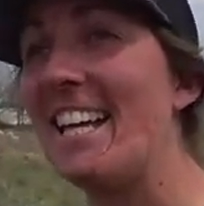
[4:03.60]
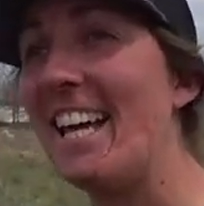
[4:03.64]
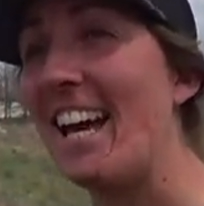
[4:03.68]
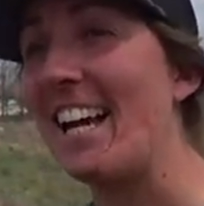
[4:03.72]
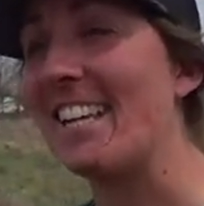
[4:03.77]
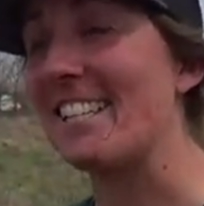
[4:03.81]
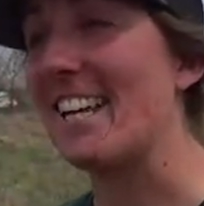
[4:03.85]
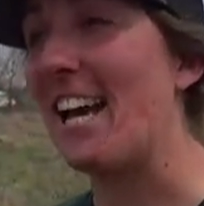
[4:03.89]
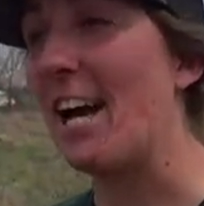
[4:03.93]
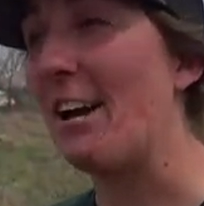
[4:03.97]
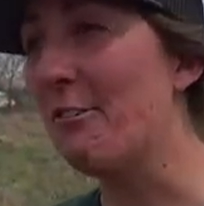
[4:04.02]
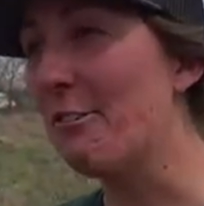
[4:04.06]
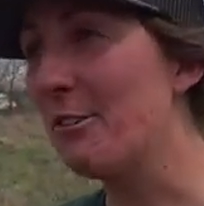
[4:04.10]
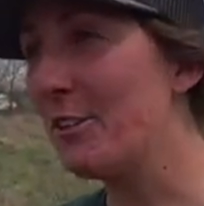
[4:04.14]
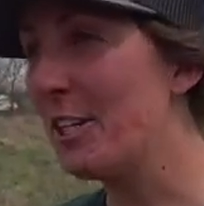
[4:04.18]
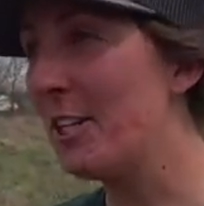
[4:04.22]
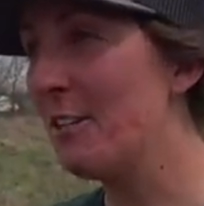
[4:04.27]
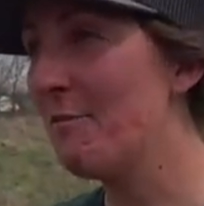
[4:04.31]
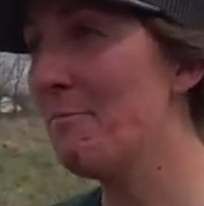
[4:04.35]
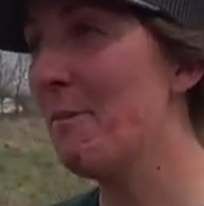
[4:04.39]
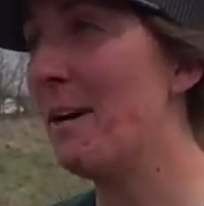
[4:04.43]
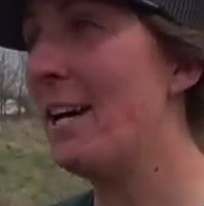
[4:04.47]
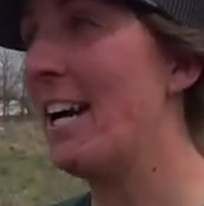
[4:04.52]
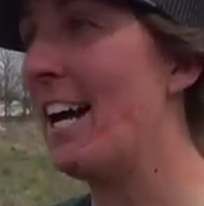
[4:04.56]
Yes, I will
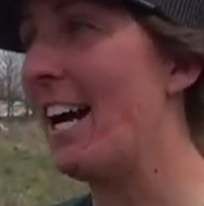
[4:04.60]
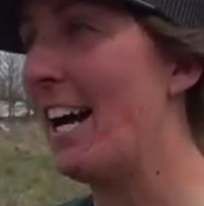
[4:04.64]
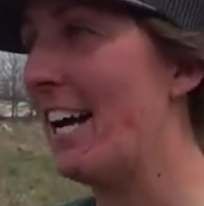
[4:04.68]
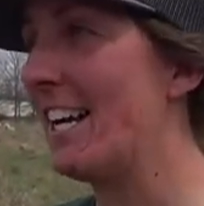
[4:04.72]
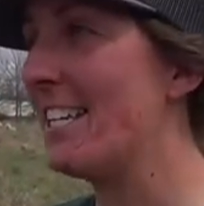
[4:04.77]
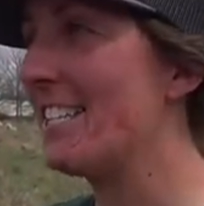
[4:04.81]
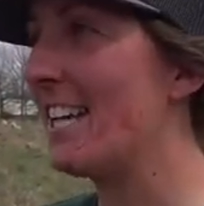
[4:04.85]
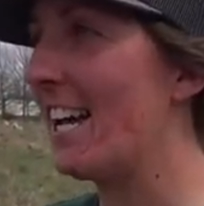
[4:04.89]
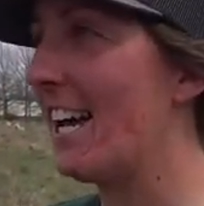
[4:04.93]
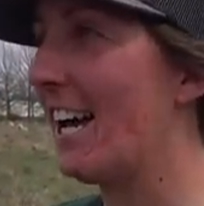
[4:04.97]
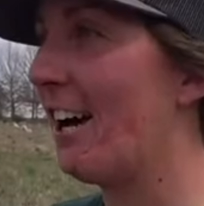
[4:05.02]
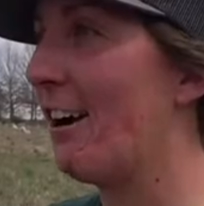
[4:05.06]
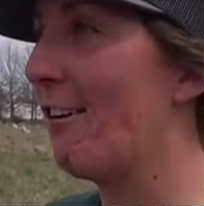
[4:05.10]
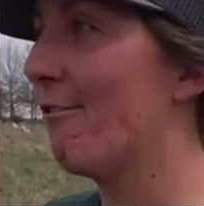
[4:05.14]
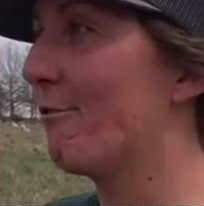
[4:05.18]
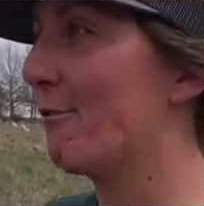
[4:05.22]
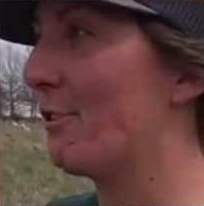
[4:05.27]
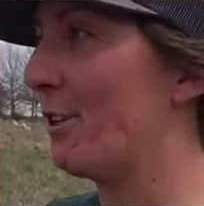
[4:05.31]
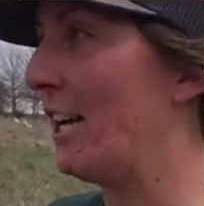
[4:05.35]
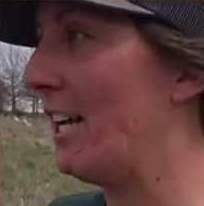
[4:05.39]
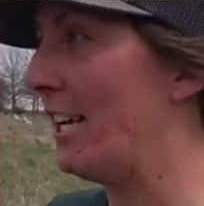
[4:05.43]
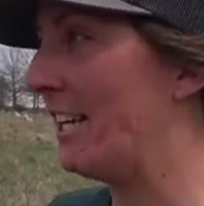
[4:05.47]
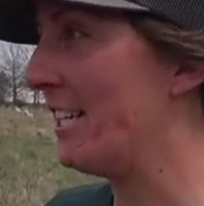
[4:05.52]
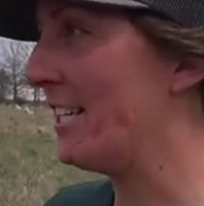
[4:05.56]
keep my eyes out
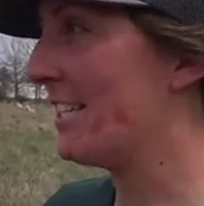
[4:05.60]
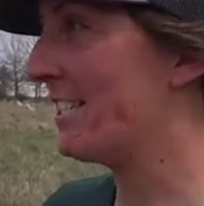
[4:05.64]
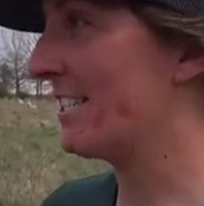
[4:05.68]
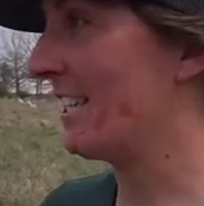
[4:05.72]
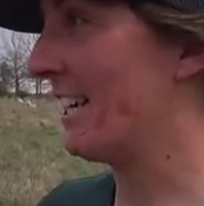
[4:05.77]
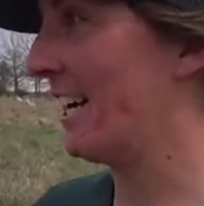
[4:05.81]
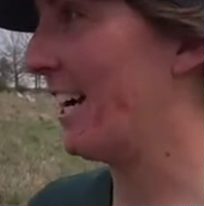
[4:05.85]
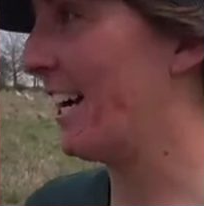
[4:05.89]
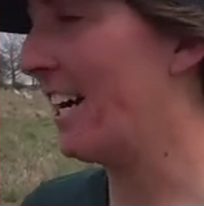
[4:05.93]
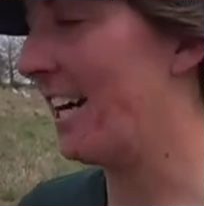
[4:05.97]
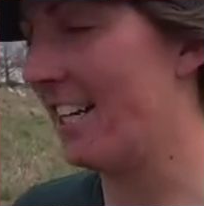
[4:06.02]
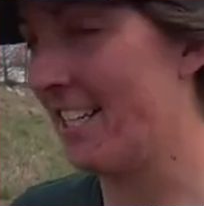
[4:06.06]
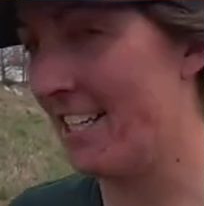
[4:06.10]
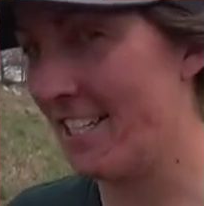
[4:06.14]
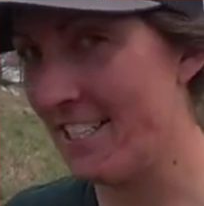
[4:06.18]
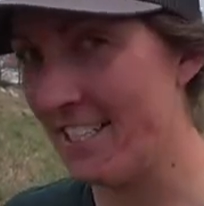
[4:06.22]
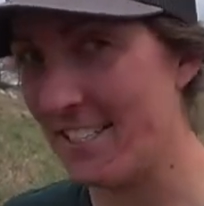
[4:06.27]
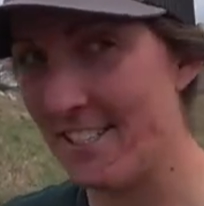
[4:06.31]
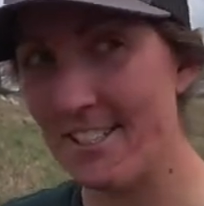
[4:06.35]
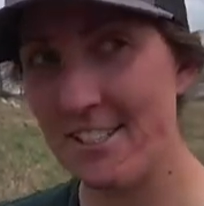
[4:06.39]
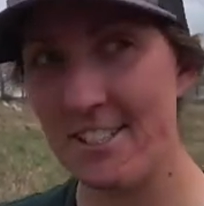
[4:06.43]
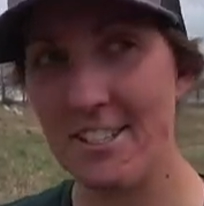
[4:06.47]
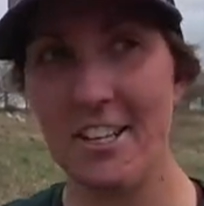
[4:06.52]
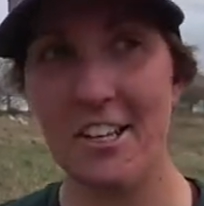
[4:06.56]
for any
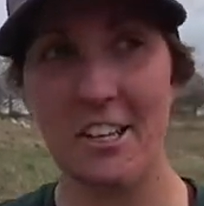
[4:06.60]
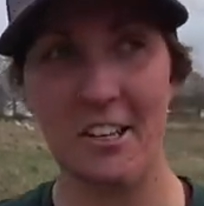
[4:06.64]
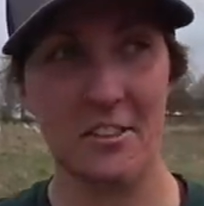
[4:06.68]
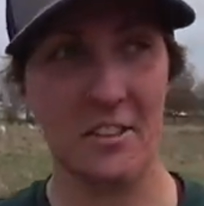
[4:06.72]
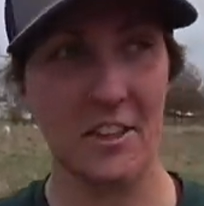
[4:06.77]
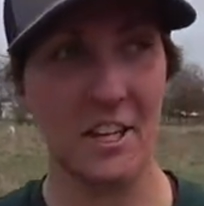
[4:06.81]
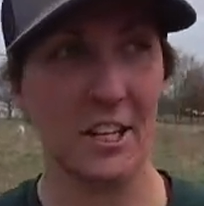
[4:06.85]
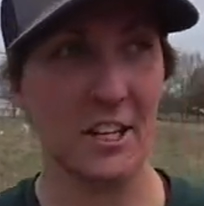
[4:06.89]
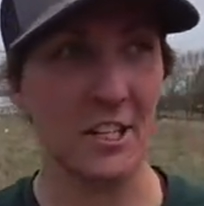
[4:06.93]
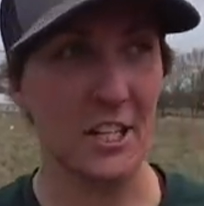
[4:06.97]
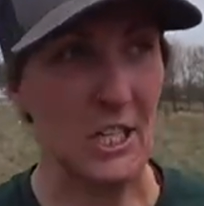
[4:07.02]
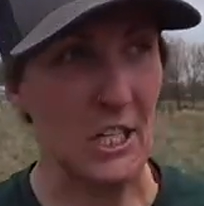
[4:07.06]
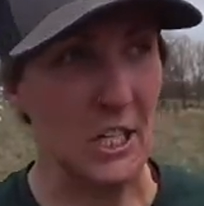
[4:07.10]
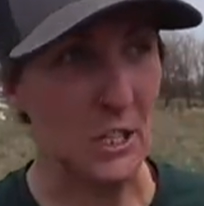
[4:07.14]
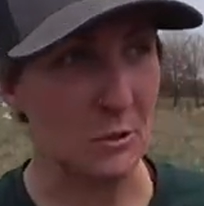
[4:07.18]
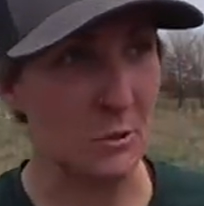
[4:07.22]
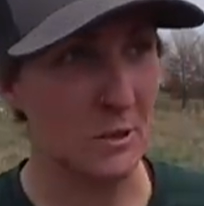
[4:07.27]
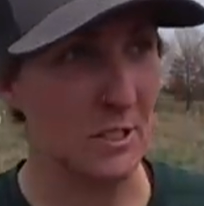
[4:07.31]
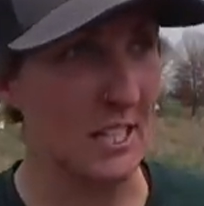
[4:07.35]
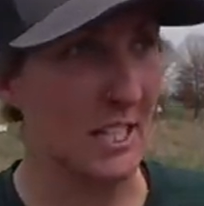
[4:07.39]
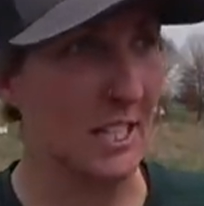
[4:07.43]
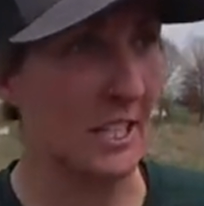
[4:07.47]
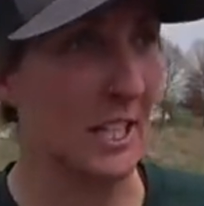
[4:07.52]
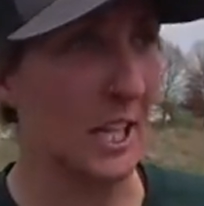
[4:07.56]
signs that a ewe
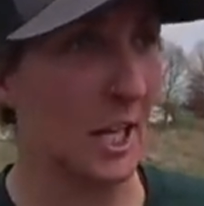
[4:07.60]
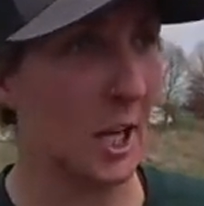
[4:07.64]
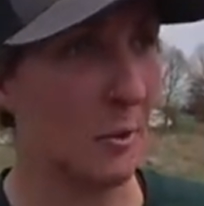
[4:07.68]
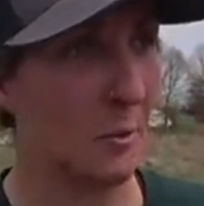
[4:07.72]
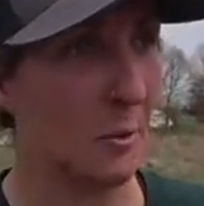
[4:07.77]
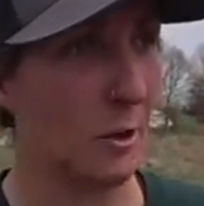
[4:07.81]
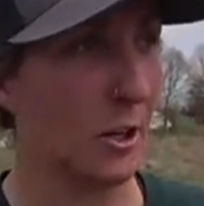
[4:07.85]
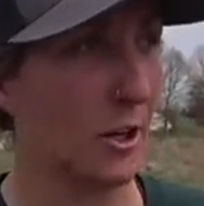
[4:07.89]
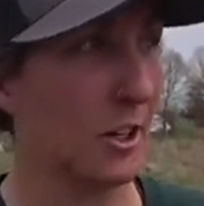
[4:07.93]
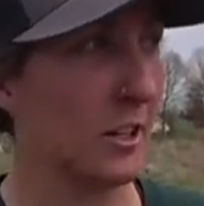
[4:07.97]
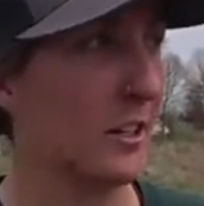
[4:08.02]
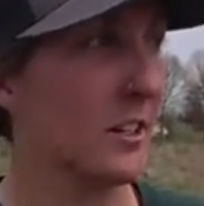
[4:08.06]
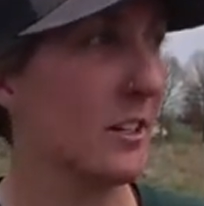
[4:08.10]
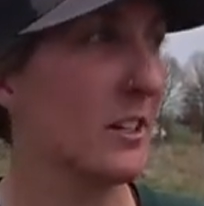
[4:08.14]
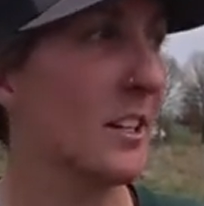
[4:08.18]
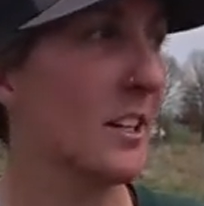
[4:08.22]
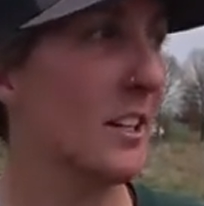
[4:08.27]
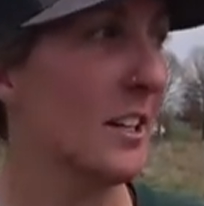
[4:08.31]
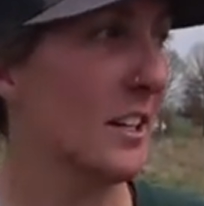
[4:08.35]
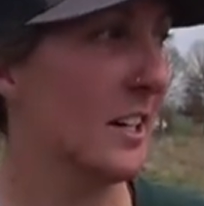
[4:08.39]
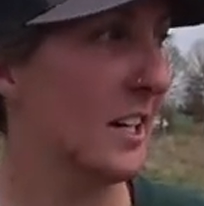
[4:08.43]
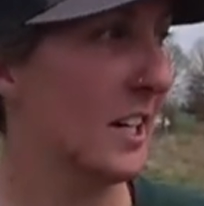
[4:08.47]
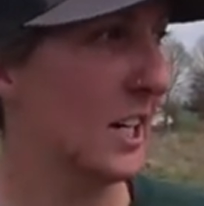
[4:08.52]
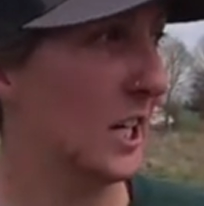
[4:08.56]
is in labor.
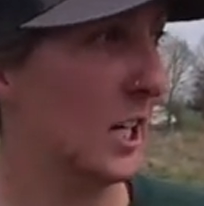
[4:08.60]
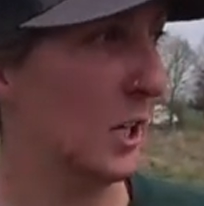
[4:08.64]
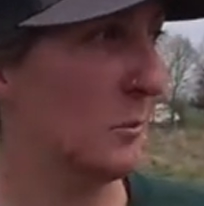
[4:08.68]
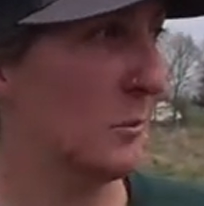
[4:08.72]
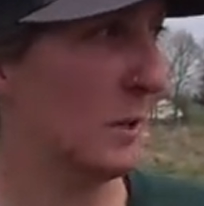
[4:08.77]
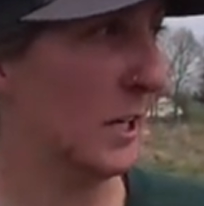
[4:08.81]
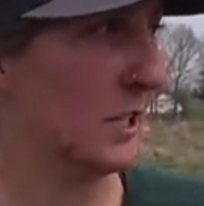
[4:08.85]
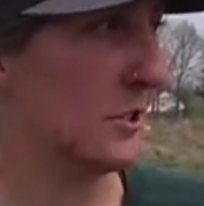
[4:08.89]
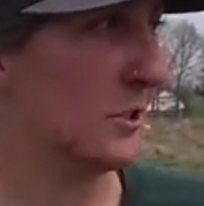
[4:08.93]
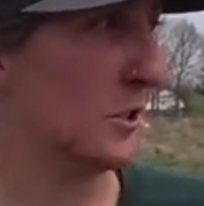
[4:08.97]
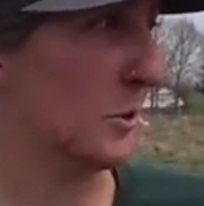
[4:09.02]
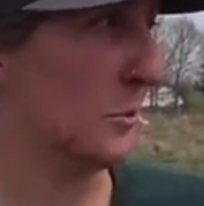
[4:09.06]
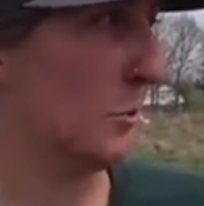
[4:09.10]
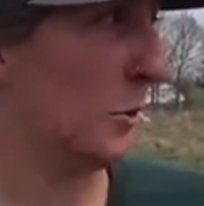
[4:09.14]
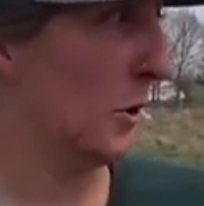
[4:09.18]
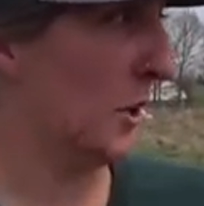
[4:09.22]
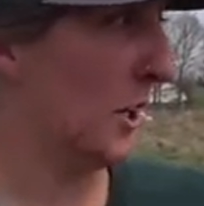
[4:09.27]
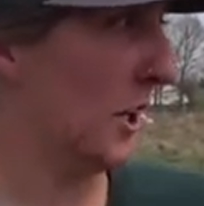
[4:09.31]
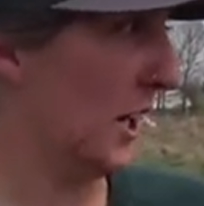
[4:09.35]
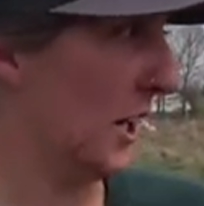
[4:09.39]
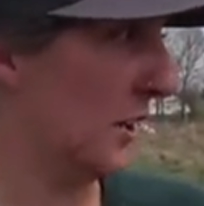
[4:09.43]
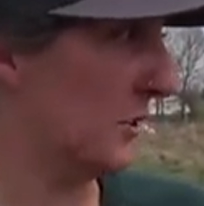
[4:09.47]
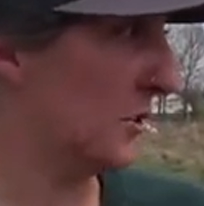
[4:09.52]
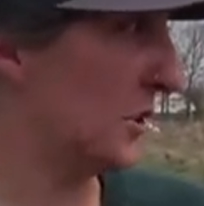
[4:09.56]
And I'll make sure to
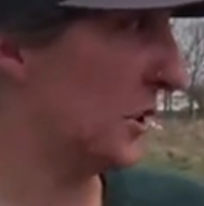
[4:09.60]
point it out